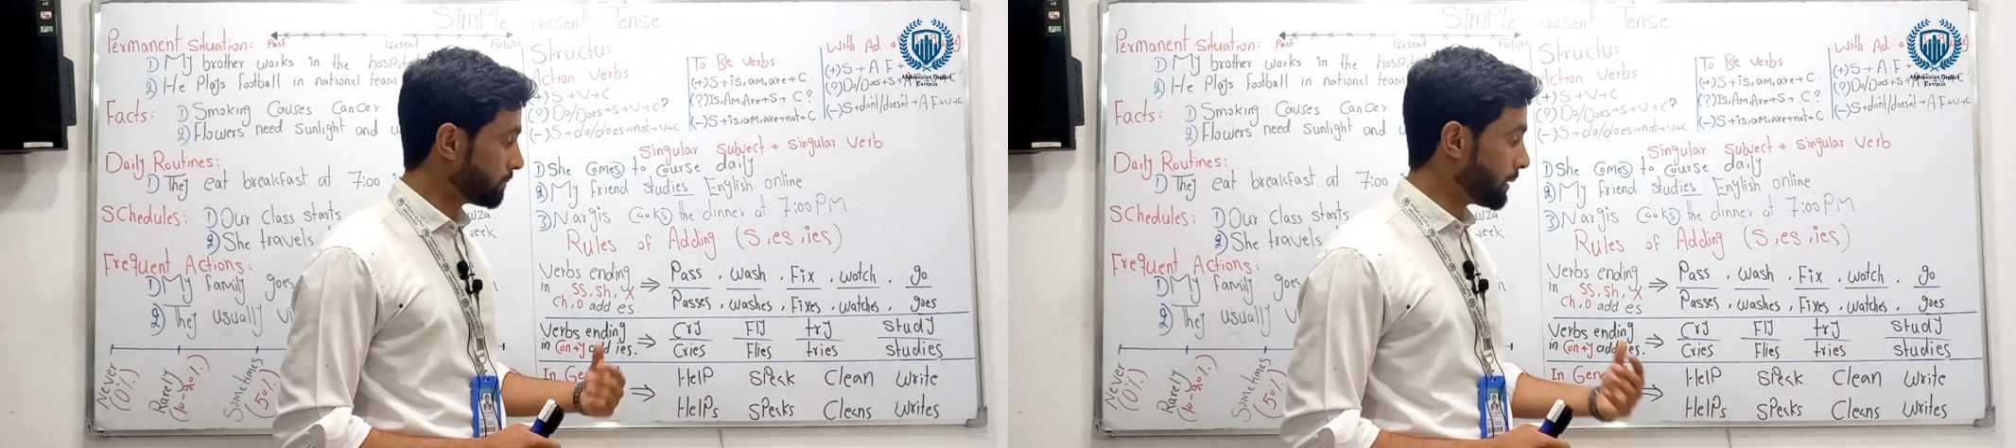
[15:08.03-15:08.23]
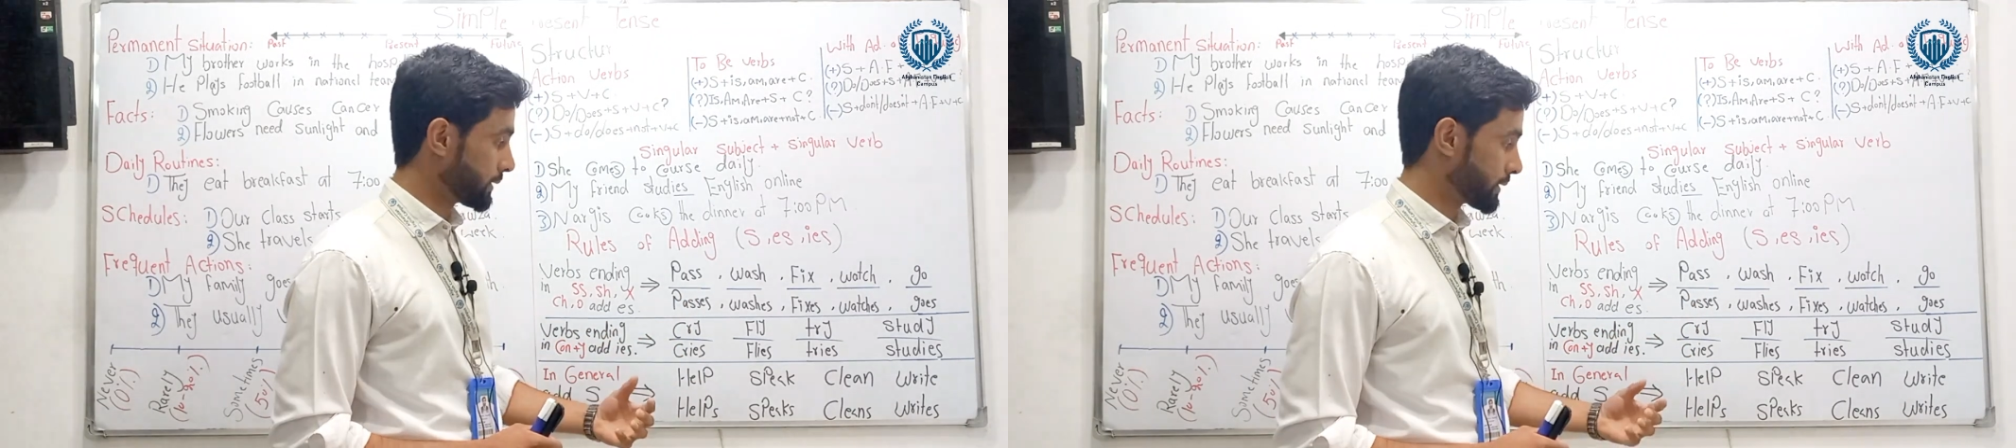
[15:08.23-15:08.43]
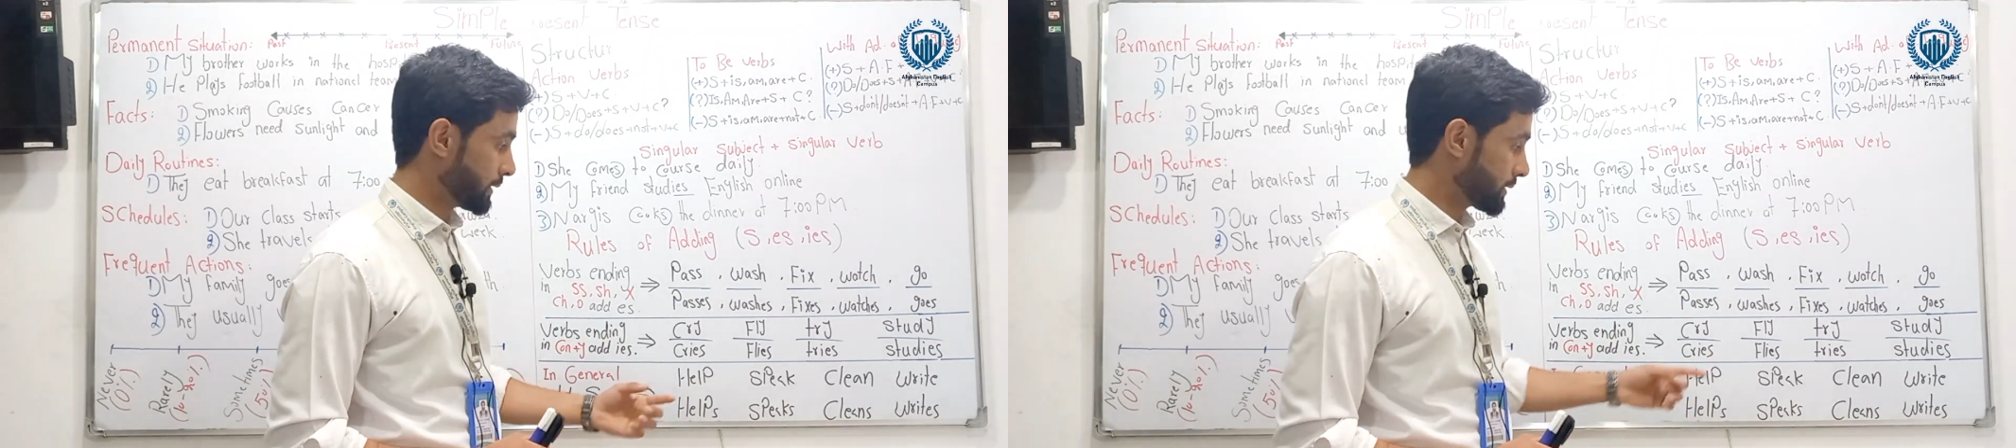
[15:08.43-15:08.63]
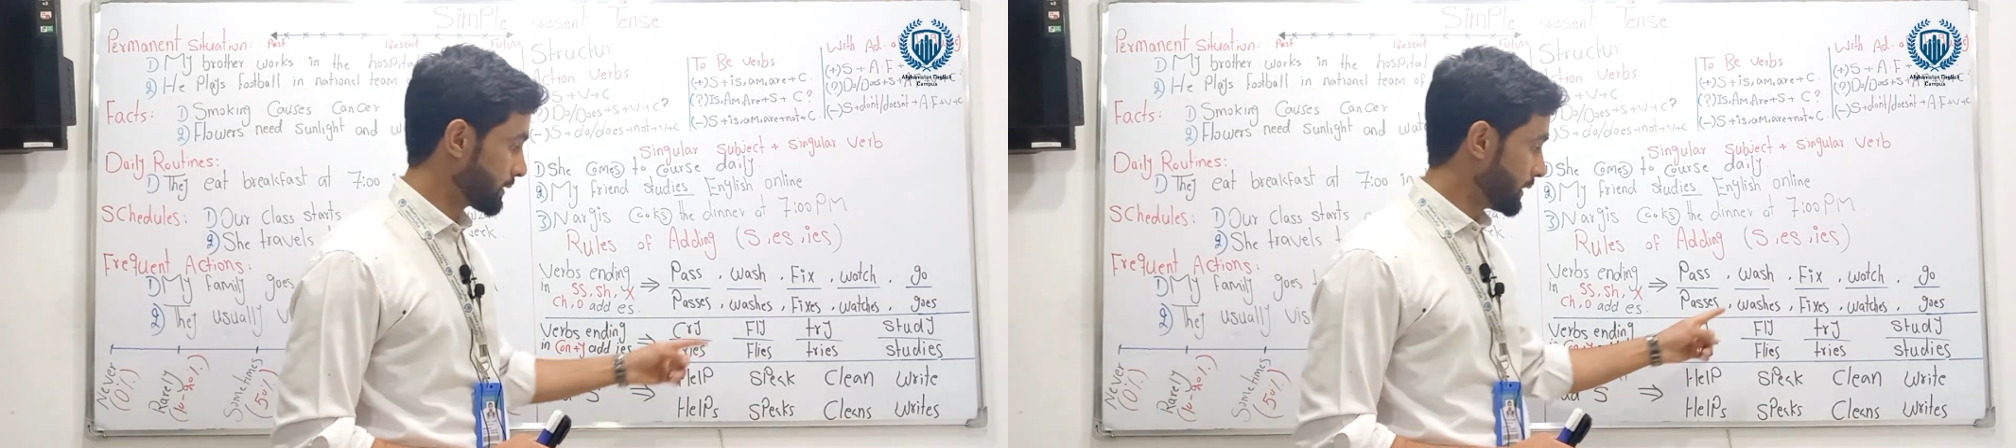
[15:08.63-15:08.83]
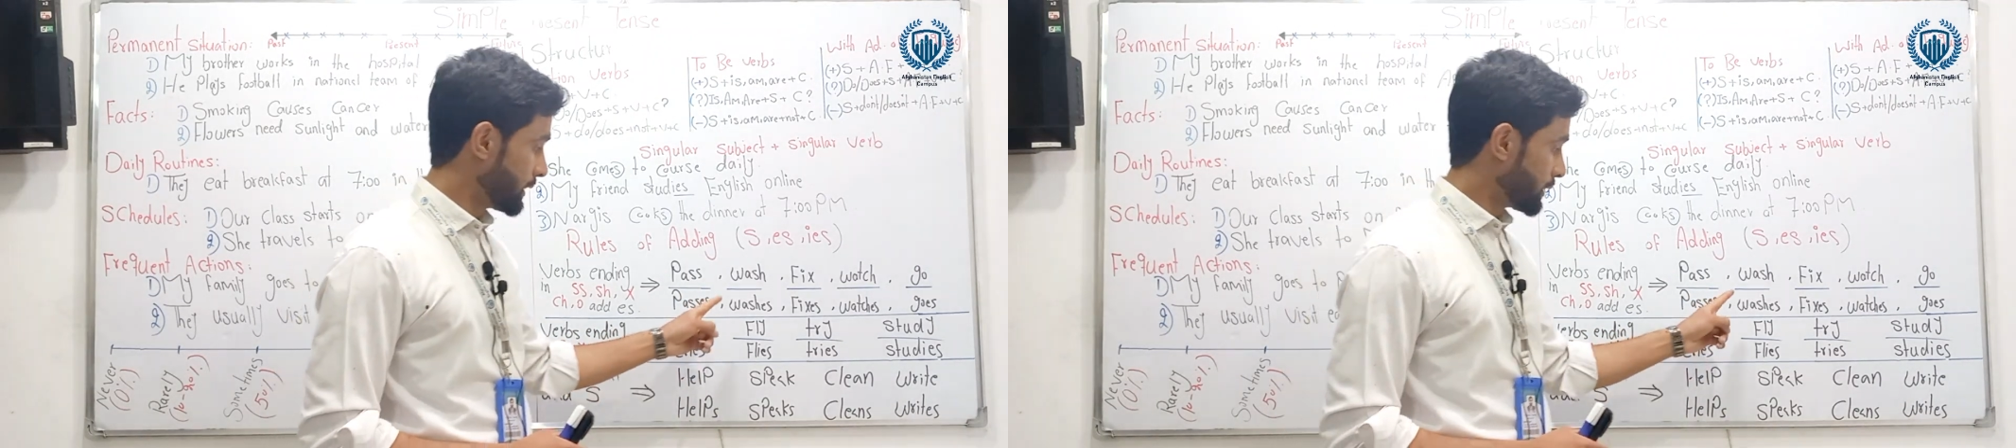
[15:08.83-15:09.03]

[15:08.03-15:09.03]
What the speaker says: passes.